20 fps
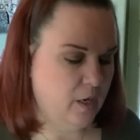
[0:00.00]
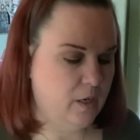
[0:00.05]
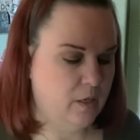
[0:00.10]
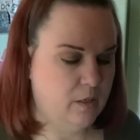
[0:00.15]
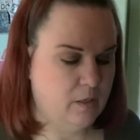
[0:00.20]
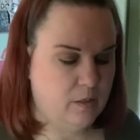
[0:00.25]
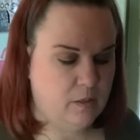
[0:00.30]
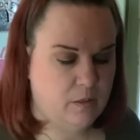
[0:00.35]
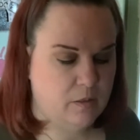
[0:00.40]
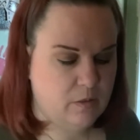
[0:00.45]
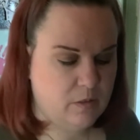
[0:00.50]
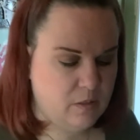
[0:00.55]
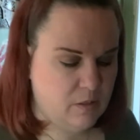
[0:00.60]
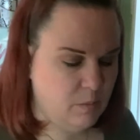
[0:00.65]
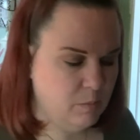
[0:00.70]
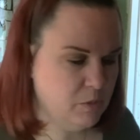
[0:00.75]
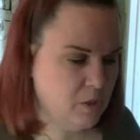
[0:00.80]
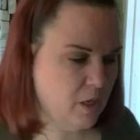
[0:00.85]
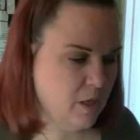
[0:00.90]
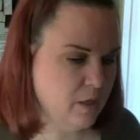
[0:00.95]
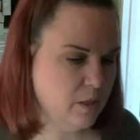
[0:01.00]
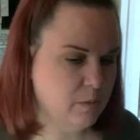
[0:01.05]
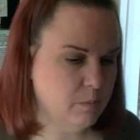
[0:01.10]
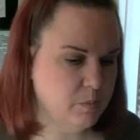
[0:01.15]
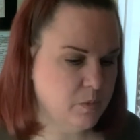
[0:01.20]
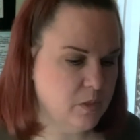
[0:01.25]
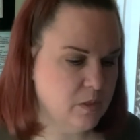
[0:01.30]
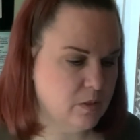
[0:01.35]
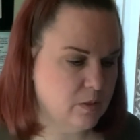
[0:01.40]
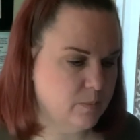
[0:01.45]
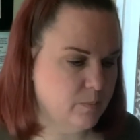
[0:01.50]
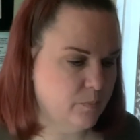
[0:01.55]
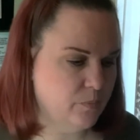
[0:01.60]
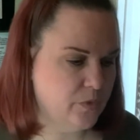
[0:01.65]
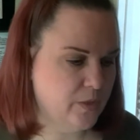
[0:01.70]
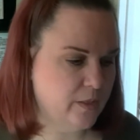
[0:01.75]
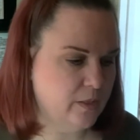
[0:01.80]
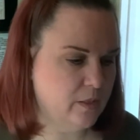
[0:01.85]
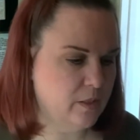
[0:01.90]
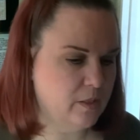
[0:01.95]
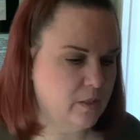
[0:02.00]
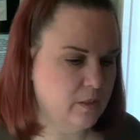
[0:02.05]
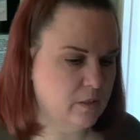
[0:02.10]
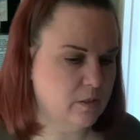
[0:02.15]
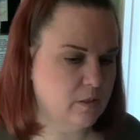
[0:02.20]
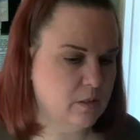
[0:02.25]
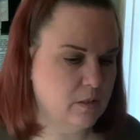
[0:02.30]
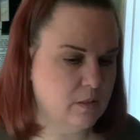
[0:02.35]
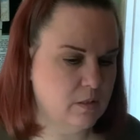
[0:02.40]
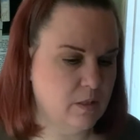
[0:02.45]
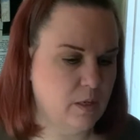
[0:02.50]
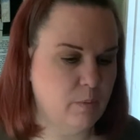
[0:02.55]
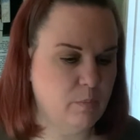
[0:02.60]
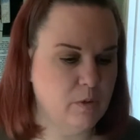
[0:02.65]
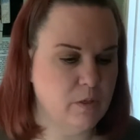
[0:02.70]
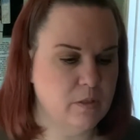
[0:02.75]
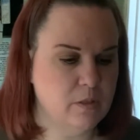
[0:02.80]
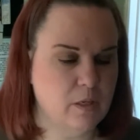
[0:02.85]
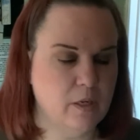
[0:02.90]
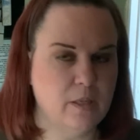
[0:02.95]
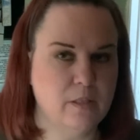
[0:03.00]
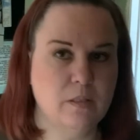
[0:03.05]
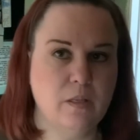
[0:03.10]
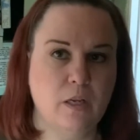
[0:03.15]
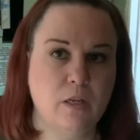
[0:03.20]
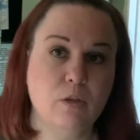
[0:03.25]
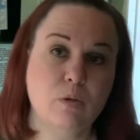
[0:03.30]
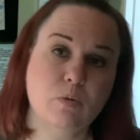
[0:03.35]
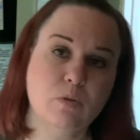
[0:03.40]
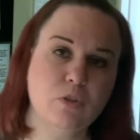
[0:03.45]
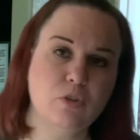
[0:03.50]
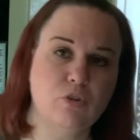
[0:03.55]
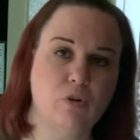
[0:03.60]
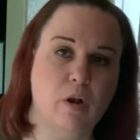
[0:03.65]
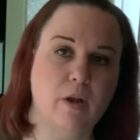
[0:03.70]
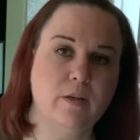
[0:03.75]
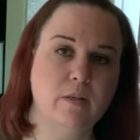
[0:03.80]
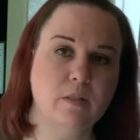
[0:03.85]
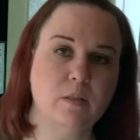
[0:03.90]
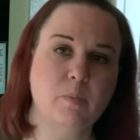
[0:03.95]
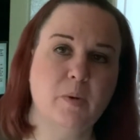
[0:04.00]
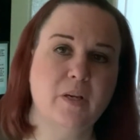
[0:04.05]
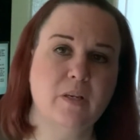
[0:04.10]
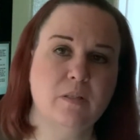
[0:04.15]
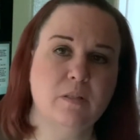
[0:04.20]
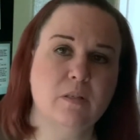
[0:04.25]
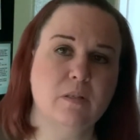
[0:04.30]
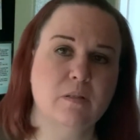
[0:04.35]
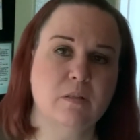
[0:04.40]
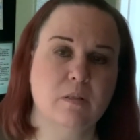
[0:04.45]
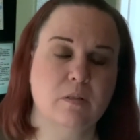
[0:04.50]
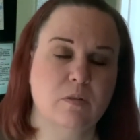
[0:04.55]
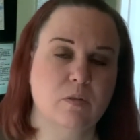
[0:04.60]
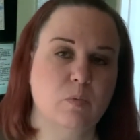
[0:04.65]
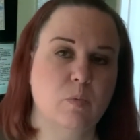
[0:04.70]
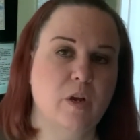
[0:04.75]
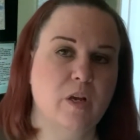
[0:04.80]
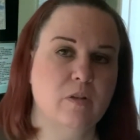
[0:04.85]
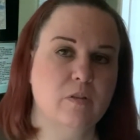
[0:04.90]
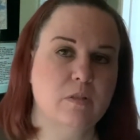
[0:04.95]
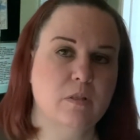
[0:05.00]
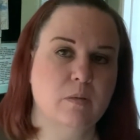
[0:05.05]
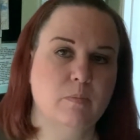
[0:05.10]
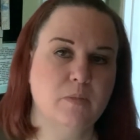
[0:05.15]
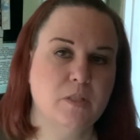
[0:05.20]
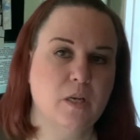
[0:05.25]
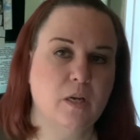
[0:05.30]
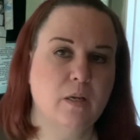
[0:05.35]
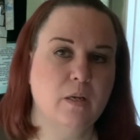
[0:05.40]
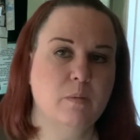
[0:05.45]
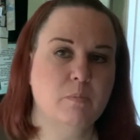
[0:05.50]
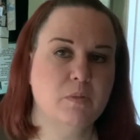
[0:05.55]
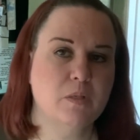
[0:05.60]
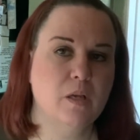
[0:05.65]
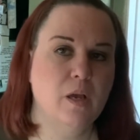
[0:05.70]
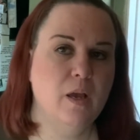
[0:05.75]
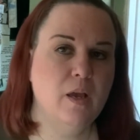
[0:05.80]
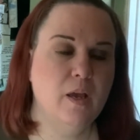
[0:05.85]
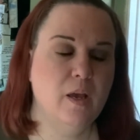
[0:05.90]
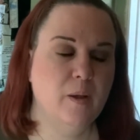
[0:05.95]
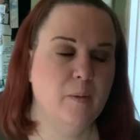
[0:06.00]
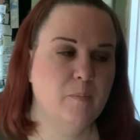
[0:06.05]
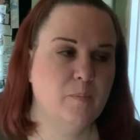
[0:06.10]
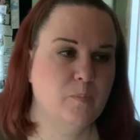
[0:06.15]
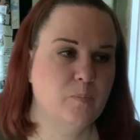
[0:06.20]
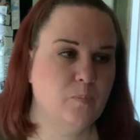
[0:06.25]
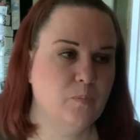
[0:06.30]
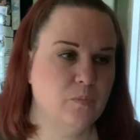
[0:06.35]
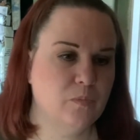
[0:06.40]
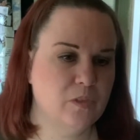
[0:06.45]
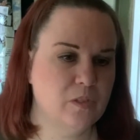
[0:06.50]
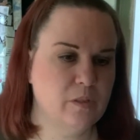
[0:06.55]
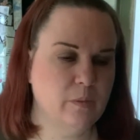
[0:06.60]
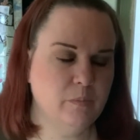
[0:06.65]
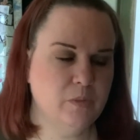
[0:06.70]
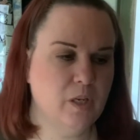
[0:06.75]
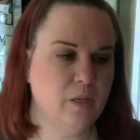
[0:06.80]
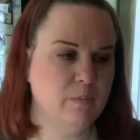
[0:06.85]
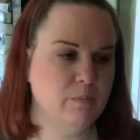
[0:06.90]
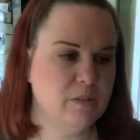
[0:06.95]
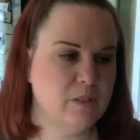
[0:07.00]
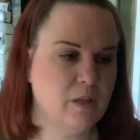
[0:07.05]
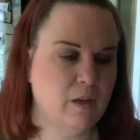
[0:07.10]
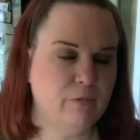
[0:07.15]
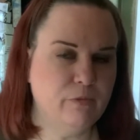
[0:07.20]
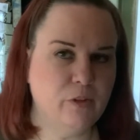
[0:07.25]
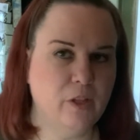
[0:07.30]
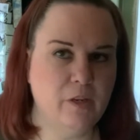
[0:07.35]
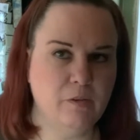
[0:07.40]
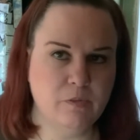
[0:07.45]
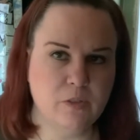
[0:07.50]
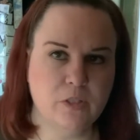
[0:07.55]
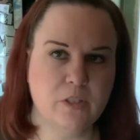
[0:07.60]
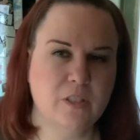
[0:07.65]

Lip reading: because sometimes, and it's the same reason I say use dry spices as well sometimes that flavor just